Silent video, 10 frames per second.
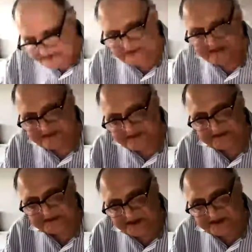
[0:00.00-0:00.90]
bridge the
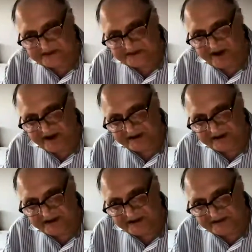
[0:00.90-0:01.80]
digital
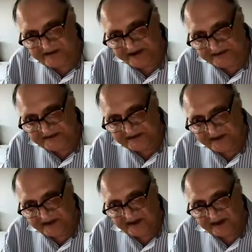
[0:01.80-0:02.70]
divide,
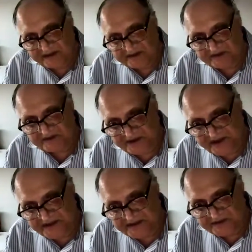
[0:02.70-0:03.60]
divide in this
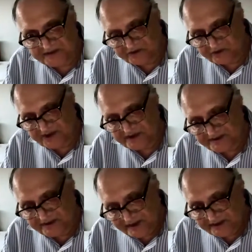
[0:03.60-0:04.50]
connection so
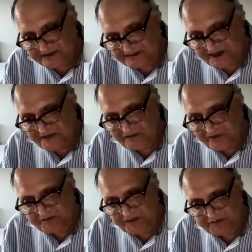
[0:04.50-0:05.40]
that the
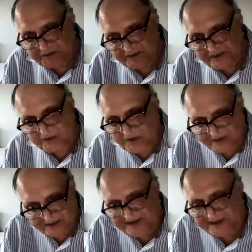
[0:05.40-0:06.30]
genuine people
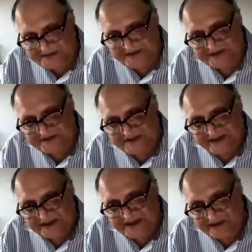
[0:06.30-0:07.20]
who are illiterate
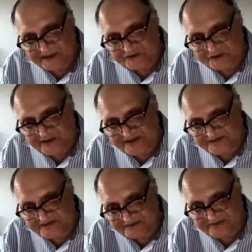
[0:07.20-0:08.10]
can
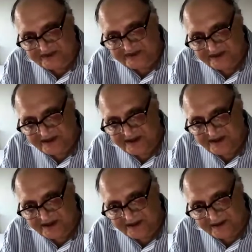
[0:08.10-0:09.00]
also access
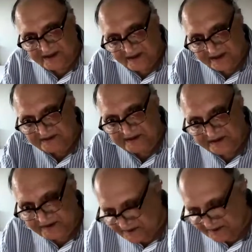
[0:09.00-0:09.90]
the,
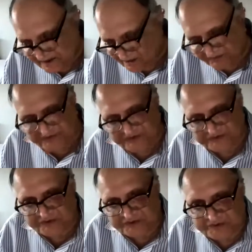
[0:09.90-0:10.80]
the
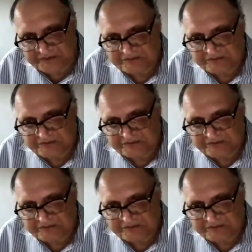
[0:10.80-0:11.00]
offices?